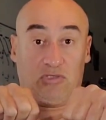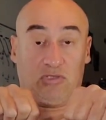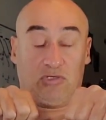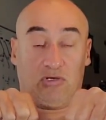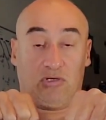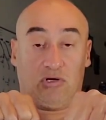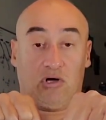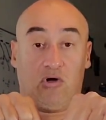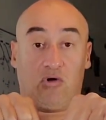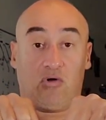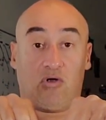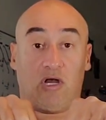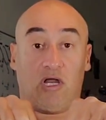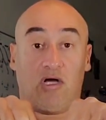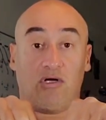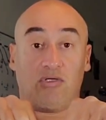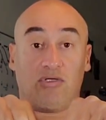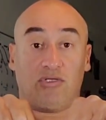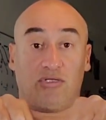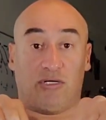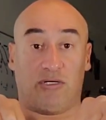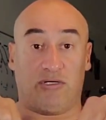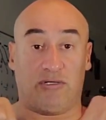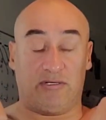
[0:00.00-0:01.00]
go
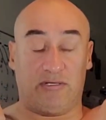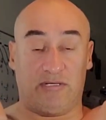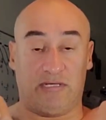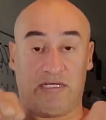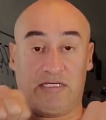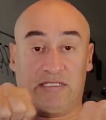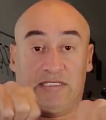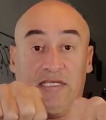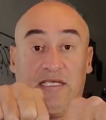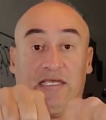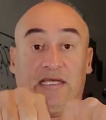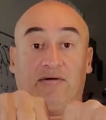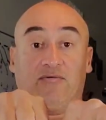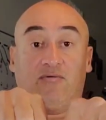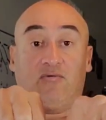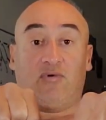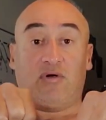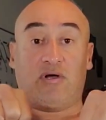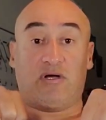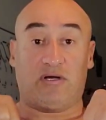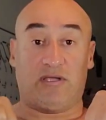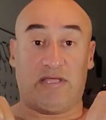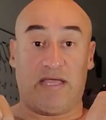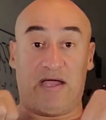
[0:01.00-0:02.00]
closer and see
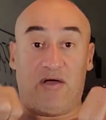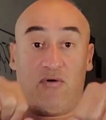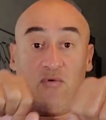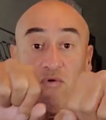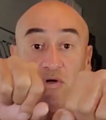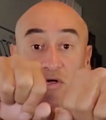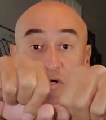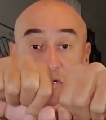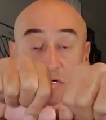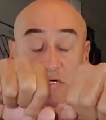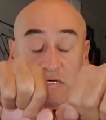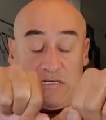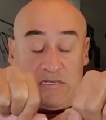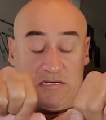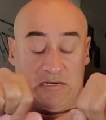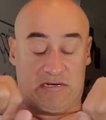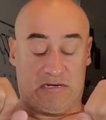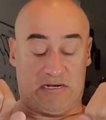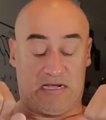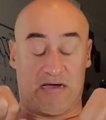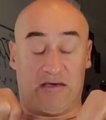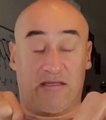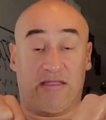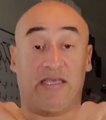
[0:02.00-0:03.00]
where that works.
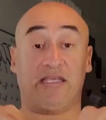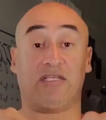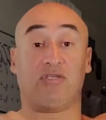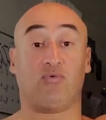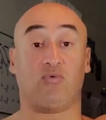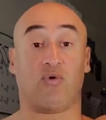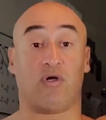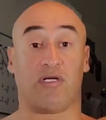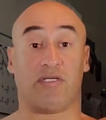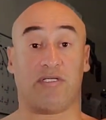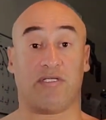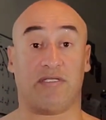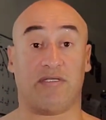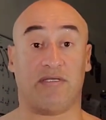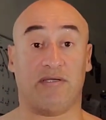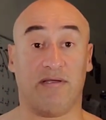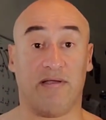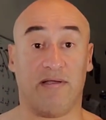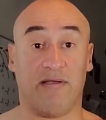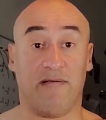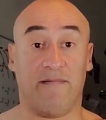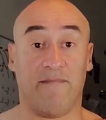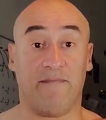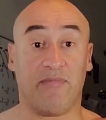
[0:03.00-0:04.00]
Now this works
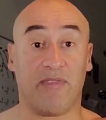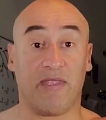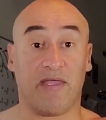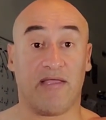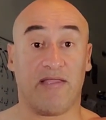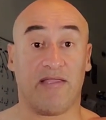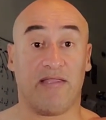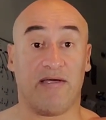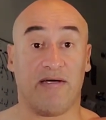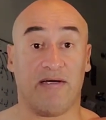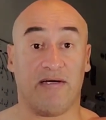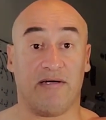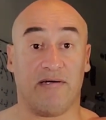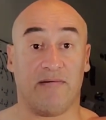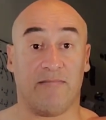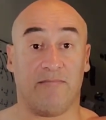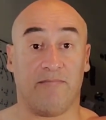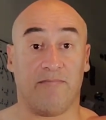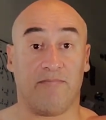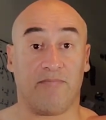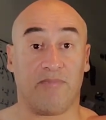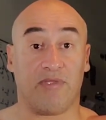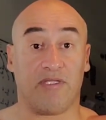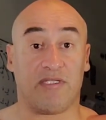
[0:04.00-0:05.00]
the
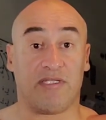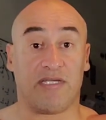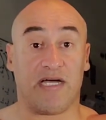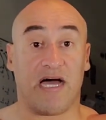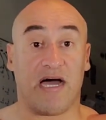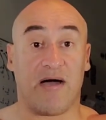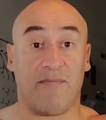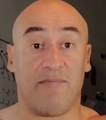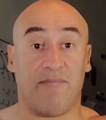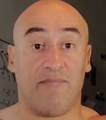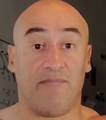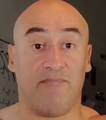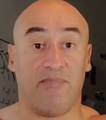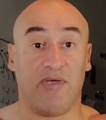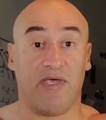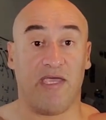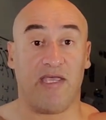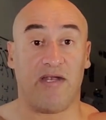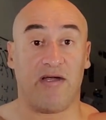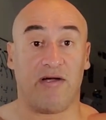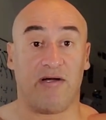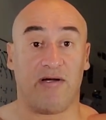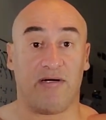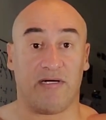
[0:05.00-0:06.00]
top
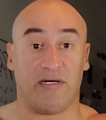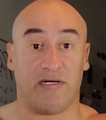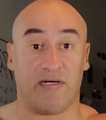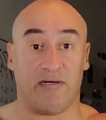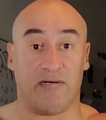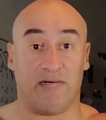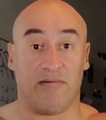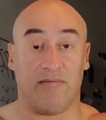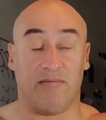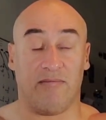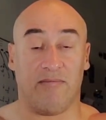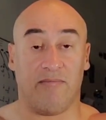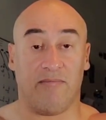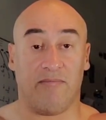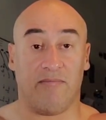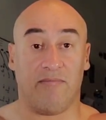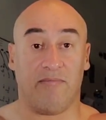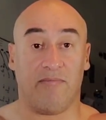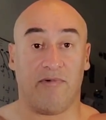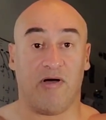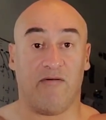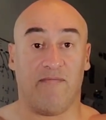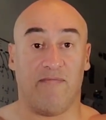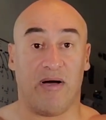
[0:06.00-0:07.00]
inner
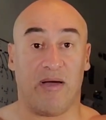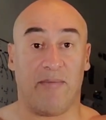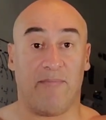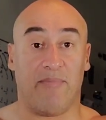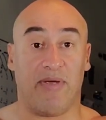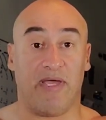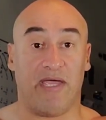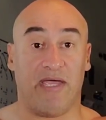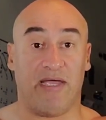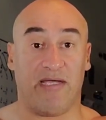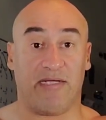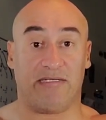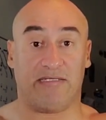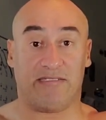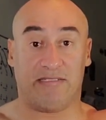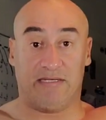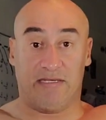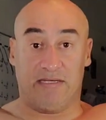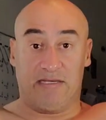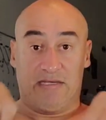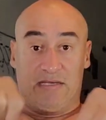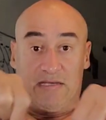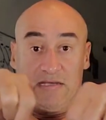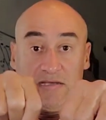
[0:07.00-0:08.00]
of my pecs.
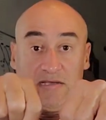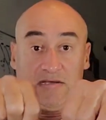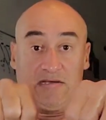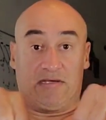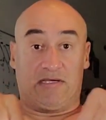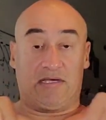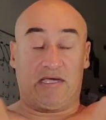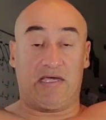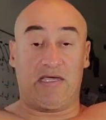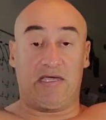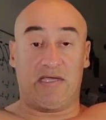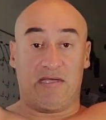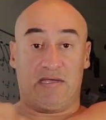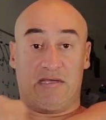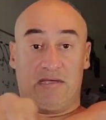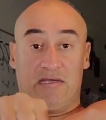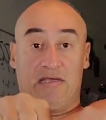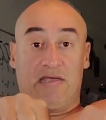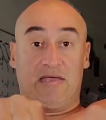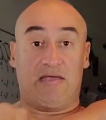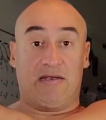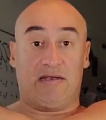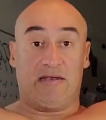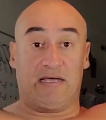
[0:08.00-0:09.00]
Okay.
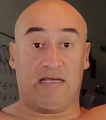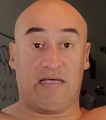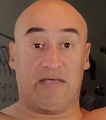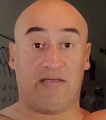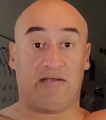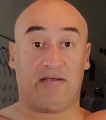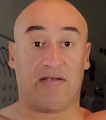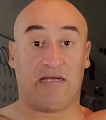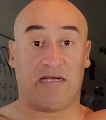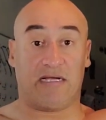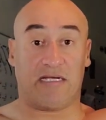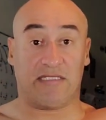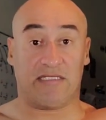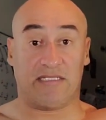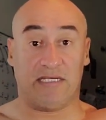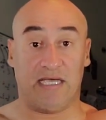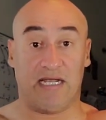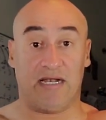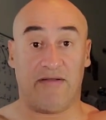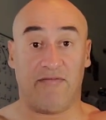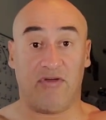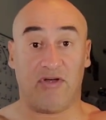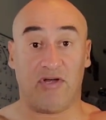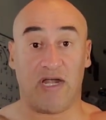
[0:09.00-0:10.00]
Now, like I said,
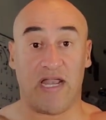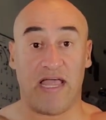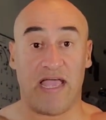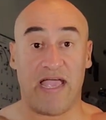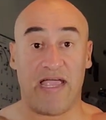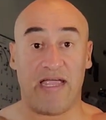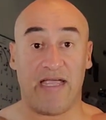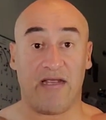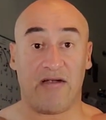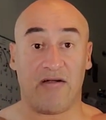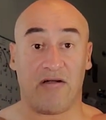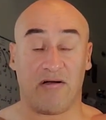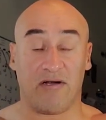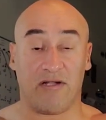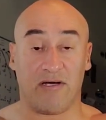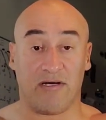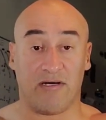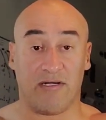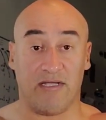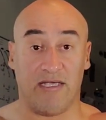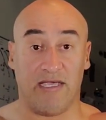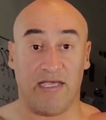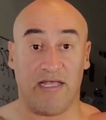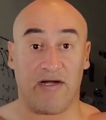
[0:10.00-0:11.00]
if you're lagging on
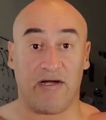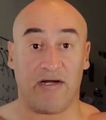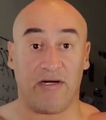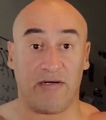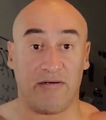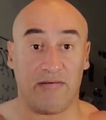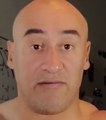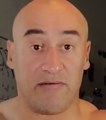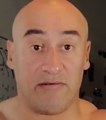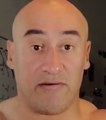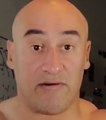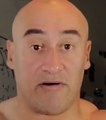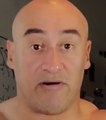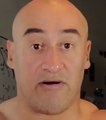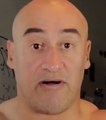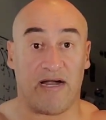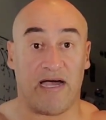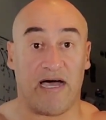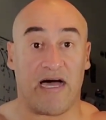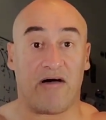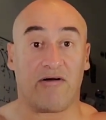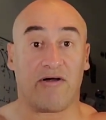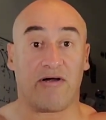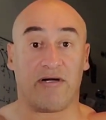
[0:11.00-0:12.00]
the inner or
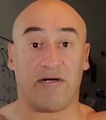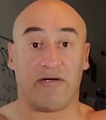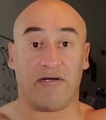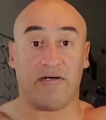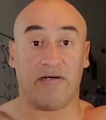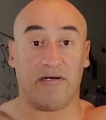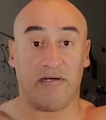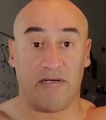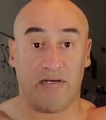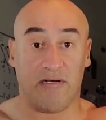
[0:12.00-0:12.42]
outer,